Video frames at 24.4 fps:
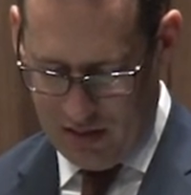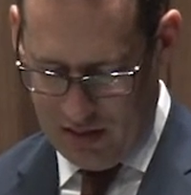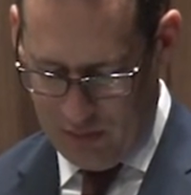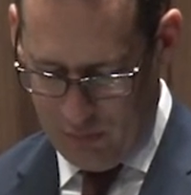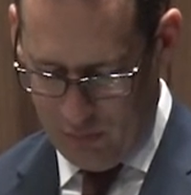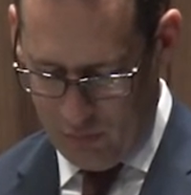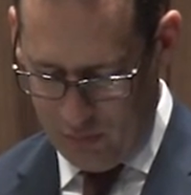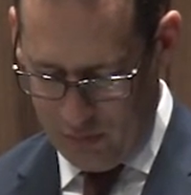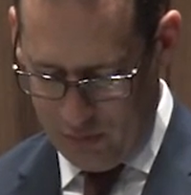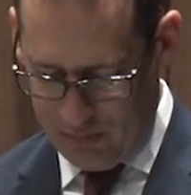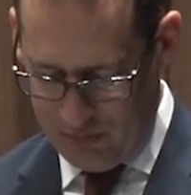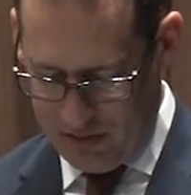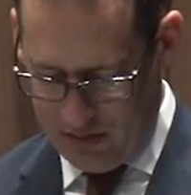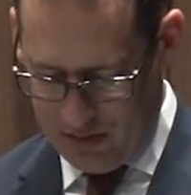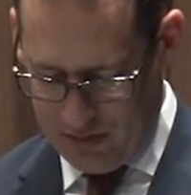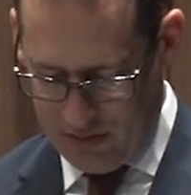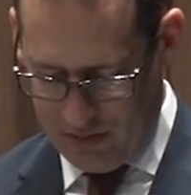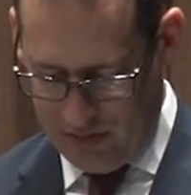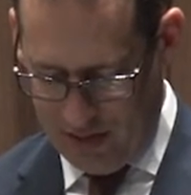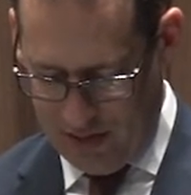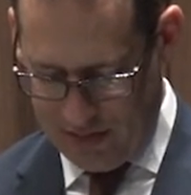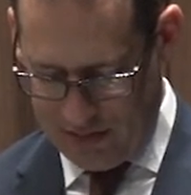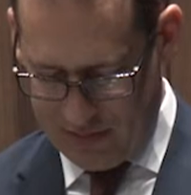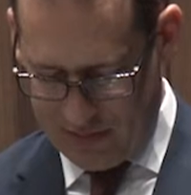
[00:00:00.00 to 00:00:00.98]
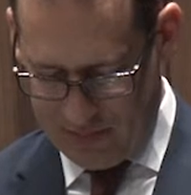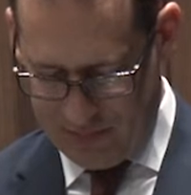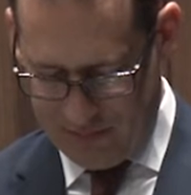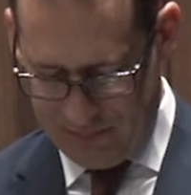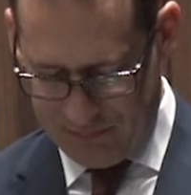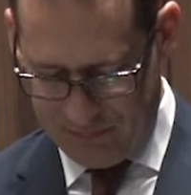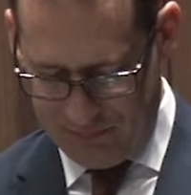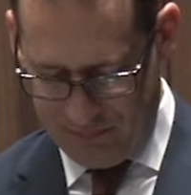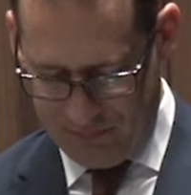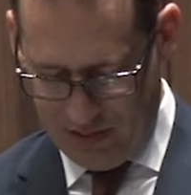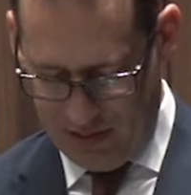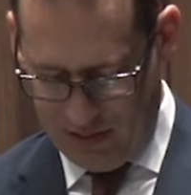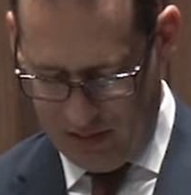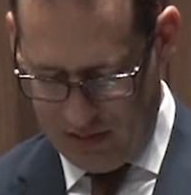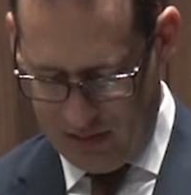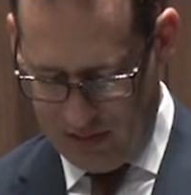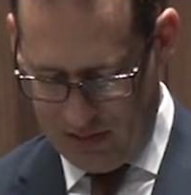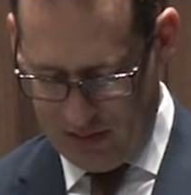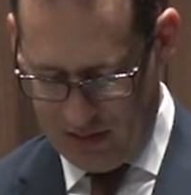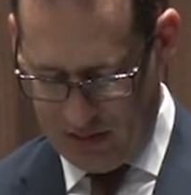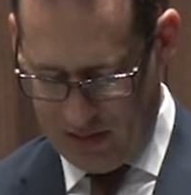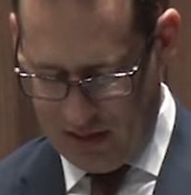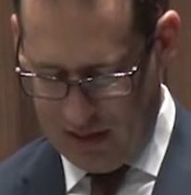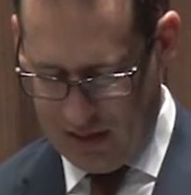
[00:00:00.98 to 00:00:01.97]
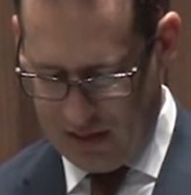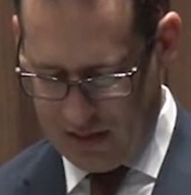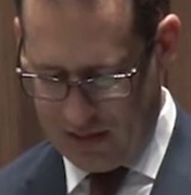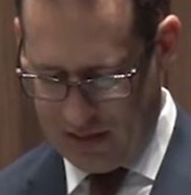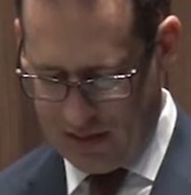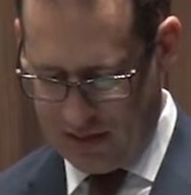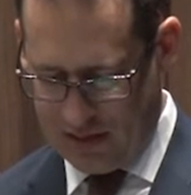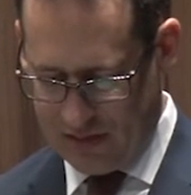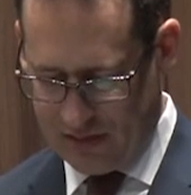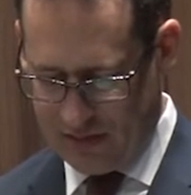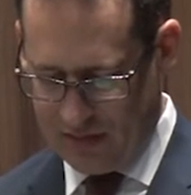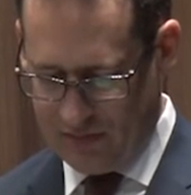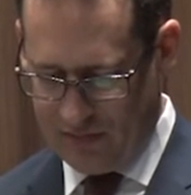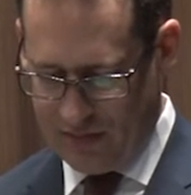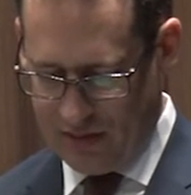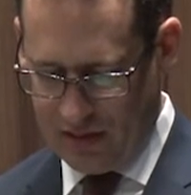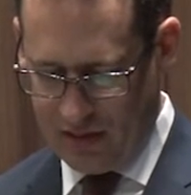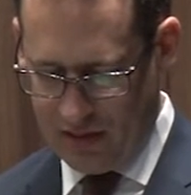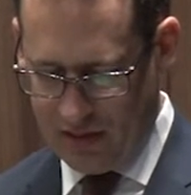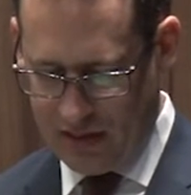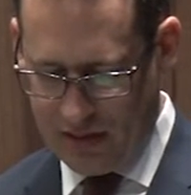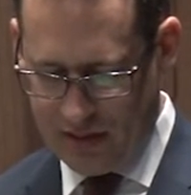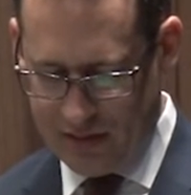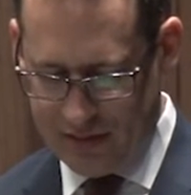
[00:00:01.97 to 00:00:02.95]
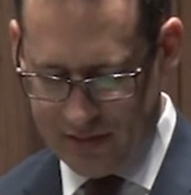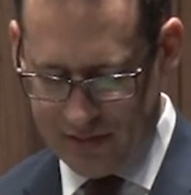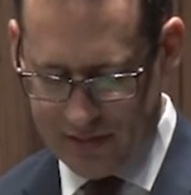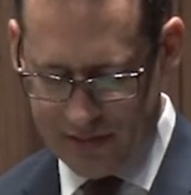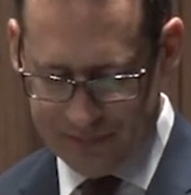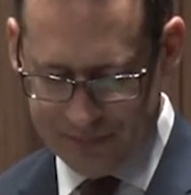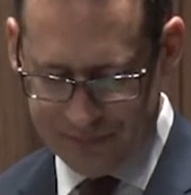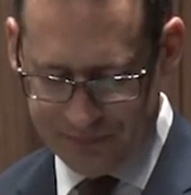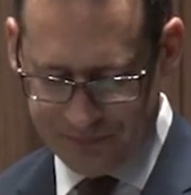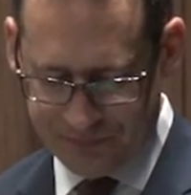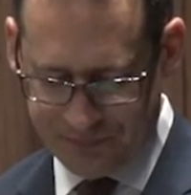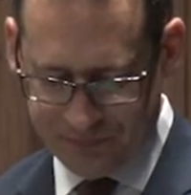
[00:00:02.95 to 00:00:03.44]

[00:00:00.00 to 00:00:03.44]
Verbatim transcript: and will be addressed uh, in the context of the alliance.